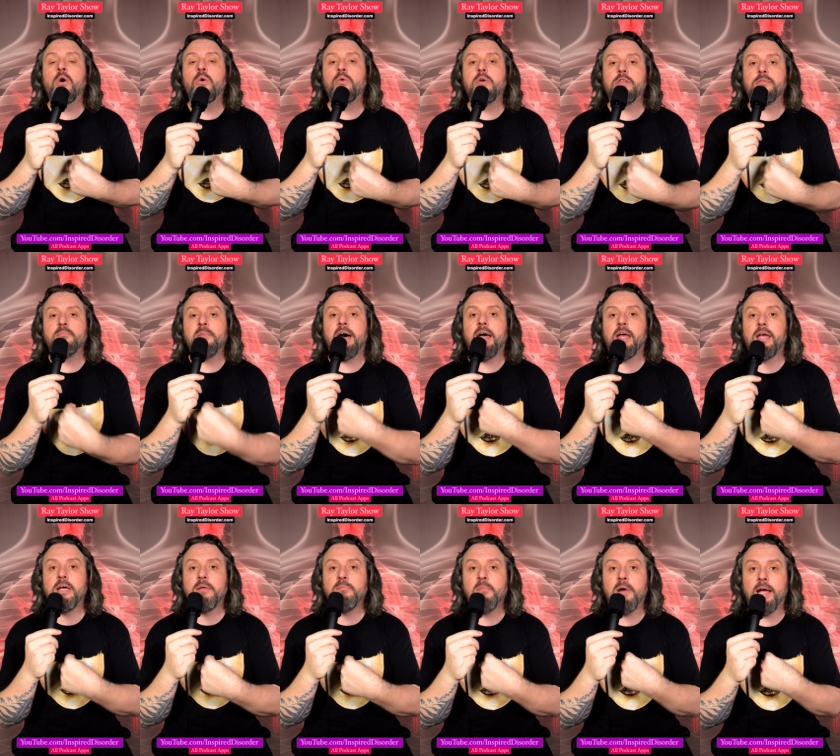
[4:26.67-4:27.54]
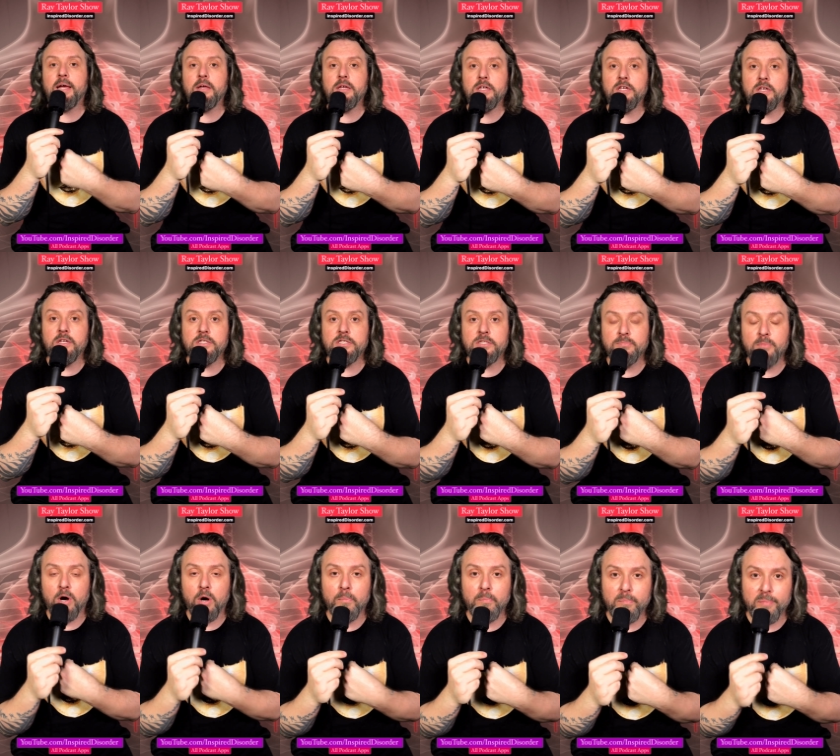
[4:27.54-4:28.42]
with my, my
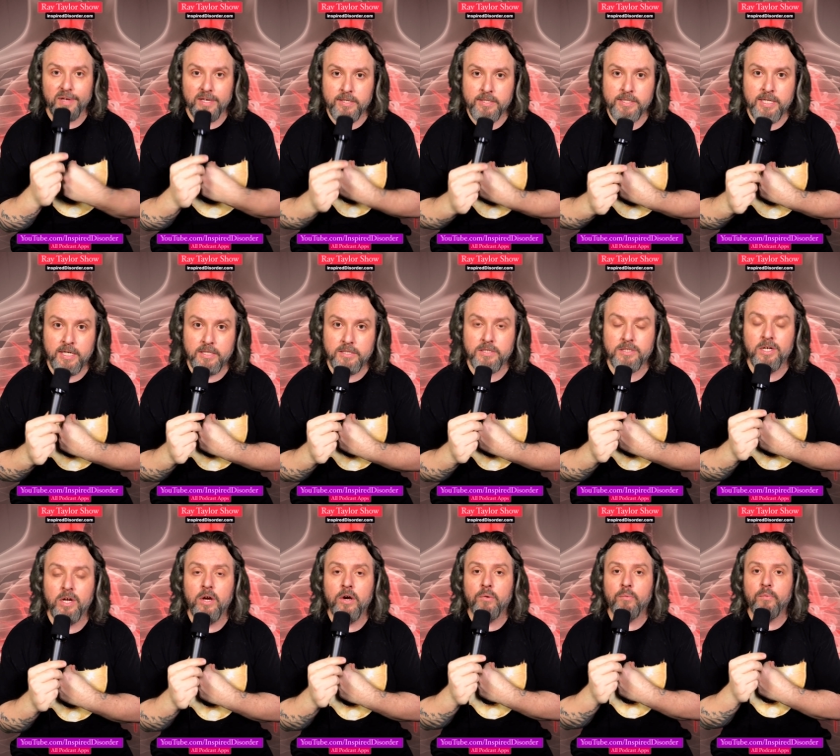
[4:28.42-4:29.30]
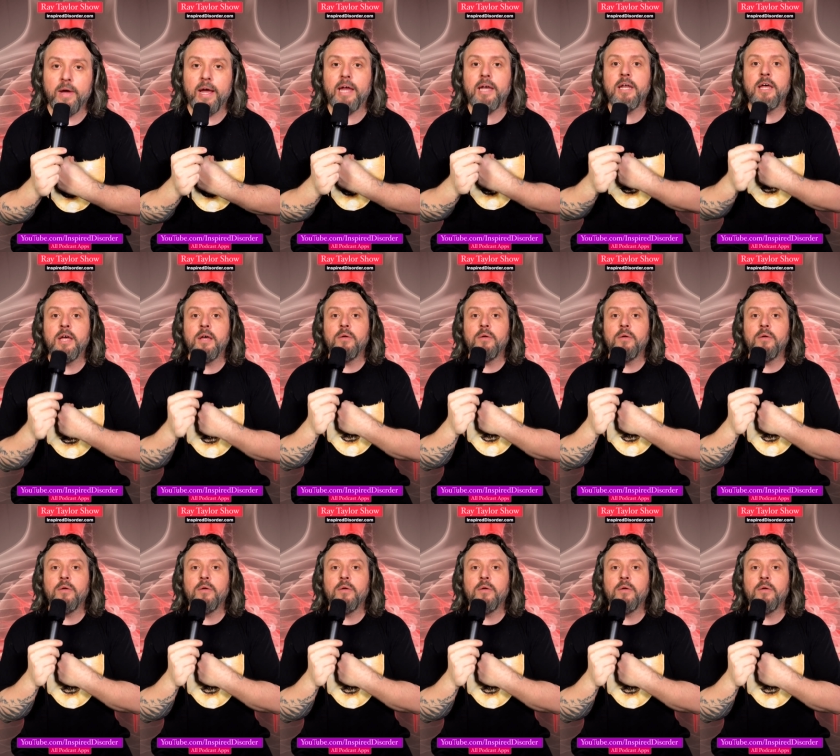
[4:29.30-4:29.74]
small business, right?